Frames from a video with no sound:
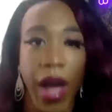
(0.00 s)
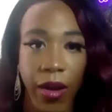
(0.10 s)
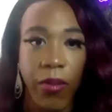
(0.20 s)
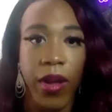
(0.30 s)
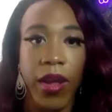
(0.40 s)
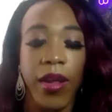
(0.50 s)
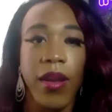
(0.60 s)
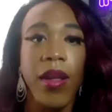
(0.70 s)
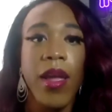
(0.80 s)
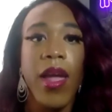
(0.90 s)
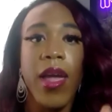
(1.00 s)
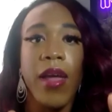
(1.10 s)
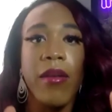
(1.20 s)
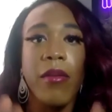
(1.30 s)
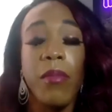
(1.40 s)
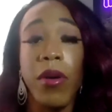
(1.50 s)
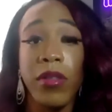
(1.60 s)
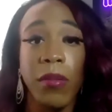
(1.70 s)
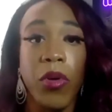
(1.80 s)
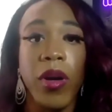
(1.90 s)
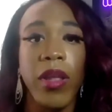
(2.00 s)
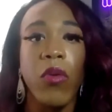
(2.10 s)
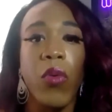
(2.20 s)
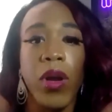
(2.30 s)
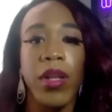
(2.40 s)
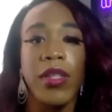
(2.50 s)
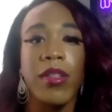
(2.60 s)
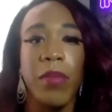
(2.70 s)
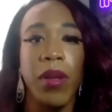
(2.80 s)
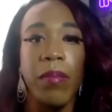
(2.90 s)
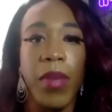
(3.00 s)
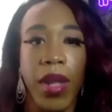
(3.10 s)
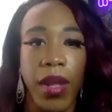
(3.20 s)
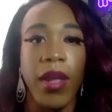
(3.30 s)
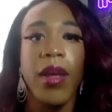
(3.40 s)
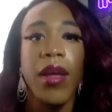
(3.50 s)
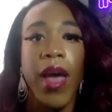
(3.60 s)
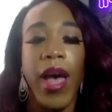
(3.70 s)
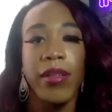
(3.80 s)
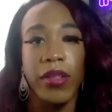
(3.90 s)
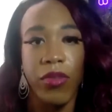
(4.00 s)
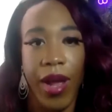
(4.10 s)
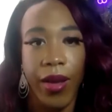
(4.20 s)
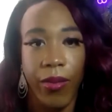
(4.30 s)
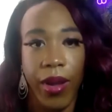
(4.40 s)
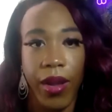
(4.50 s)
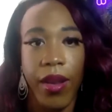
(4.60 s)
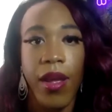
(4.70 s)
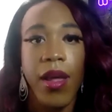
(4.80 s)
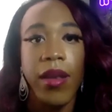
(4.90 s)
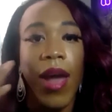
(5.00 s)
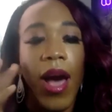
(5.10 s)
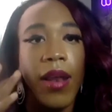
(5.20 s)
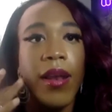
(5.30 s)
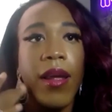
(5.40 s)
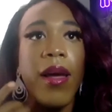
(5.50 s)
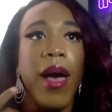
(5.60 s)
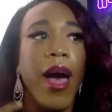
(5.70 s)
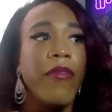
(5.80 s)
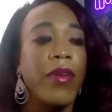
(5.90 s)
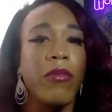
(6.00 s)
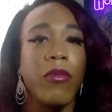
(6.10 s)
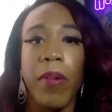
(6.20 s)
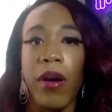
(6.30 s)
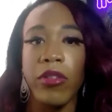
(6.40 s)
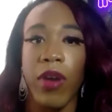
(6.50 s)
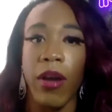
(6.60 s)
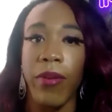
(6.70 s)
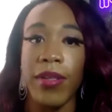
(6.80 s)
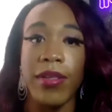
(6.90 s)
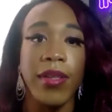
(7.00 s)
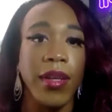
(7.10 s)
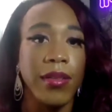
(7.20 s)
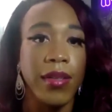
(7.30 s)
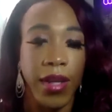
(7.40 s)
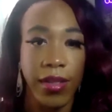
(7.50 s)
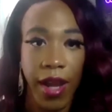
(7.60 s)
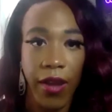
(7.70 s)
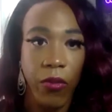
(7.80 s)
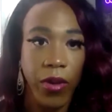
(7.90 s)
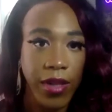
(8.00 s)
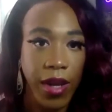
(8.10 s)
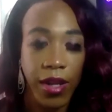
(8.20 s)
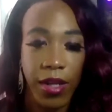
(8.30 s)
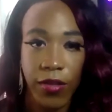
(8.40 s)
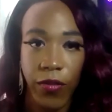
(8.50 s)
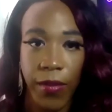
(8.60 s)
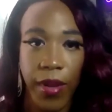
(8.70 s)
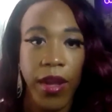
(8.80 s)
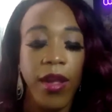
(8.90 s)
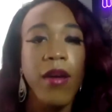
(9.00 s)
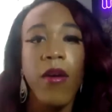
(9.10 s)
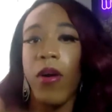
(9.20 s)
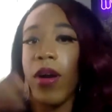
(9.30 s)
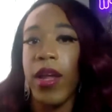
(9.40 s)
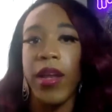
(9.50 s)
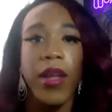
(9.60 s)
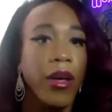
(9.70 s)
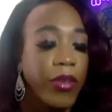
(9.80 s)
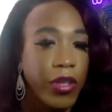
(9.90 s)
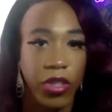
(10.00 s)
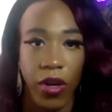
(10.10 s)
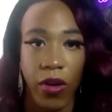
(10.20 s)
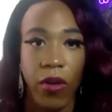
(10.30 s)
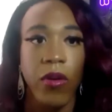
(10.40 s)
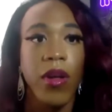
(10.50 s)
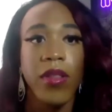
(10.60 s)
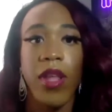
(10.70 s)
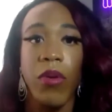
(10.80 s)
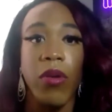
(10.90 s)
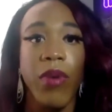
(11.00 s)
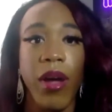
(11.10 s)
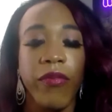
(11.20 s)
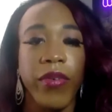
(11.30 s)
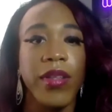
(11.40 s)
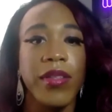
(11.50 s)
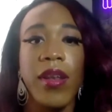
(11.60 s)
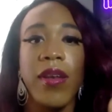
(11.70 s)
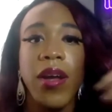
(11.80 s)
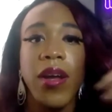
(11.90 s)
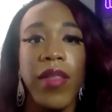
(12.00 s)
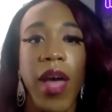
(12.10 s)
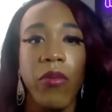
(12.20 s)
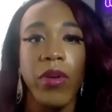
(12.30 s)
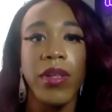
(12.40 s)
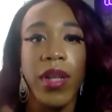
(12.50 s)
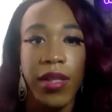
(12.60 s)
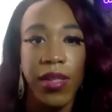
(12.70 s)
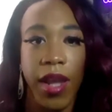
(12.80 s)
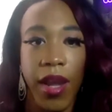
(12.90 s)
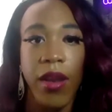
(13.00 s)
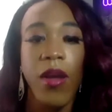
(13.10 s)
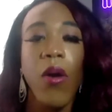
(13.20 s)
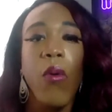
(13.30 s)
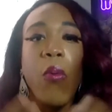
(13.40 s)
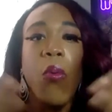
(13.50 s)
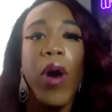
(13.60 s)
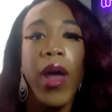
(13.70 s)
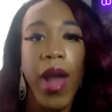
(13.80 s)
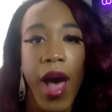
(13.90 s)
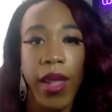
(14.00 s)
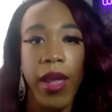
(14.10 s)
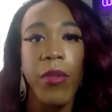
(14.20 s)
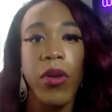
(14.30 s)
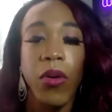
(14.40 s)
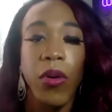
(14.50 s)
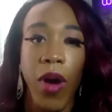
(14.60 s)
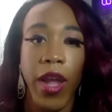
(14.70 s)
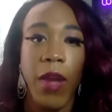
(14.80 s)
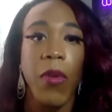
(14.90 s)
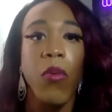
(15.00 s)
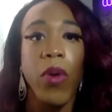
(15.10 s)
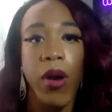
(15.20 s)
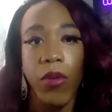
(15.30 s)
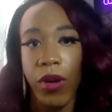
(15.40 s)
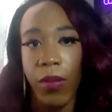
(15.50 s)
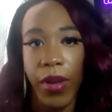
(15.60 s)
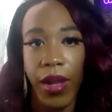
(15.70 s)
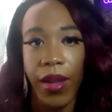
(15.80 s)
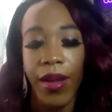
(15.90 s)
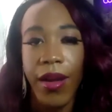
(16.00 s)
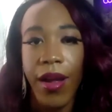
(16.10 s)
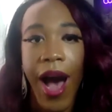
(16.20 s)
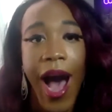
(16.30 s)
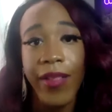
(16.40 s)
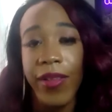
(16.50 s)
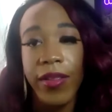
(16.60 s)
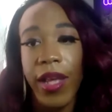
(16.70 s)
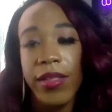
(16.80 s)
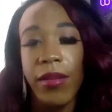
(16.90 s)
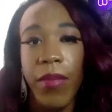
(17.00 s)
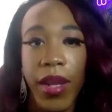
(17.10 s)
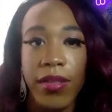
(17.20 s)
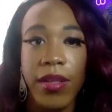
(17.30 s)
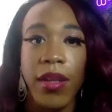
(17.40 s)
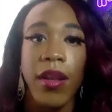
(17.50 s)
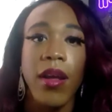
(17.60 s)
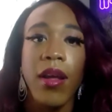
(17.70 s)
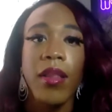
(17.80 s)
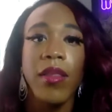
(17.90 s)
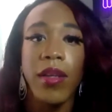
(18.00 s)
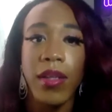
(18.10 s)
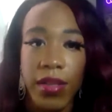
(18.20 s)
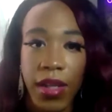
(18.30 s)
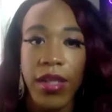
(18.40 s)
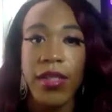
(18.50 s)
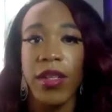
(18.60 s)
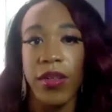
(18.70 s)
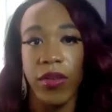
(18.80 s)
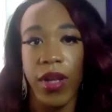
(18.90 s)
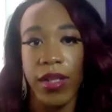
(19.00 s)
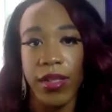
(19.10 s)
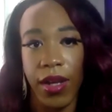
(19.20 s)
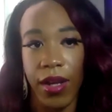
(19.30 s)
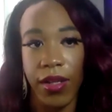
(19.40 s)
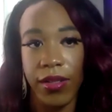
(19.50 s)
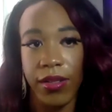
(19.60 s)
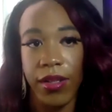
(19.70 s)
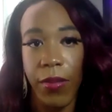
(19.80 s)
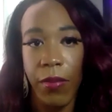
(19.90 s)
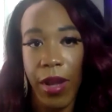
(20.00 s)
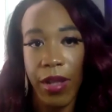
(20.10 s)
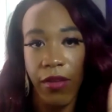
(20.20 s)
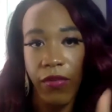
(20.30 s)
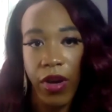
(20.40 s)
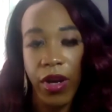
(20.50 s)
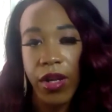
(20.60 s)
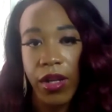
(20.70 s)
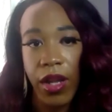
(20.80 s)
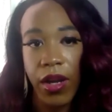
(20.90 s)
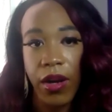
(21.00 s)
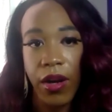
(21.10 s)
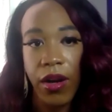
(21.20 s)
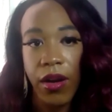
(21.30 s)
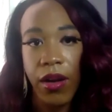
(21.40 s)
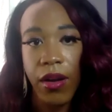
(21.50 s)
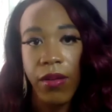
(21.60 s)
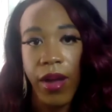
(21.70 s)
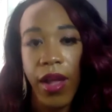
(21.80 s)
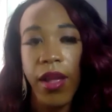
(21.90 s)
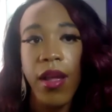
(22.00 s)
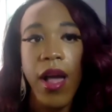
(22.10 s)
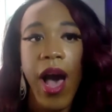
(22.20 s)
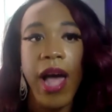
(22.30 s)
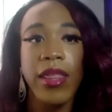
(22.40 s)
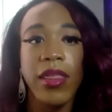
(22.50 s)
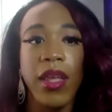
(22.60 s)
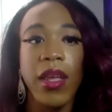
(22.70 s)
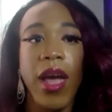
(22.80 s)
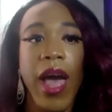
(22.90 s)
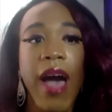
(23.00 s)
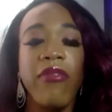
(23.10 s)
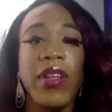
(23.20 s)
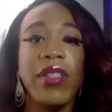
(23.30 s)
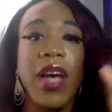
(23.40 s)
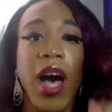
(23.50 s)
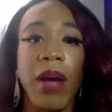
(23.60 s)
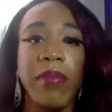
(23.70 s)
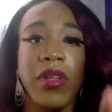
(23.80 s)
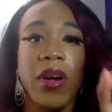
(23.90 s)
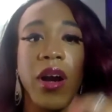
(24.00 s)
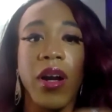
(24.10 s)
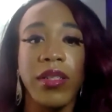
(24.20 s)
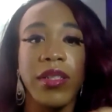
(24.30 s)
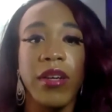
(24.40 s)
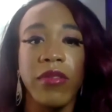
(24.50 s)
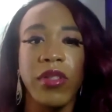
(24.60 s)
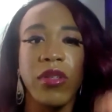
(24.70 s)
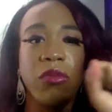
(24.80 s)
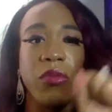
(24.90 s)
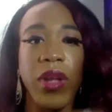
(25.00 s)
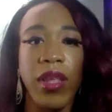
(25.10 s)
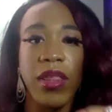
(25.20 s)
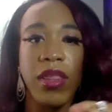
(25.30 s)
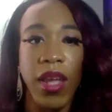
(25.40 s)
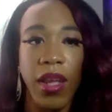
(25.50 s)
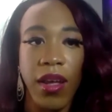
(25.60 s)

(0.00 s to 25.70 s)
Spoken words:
queen, and most importantly, what it is to be me as a drag queen. Not having RuPaul Drag Race dictate what that is for me, or any other show that we reference. None of that would dictate what I am and who I am and what I want to be. I think that's amazing. The disease didn't do that to us. Let me make that very clear, right? I think having time to ourselves to rethink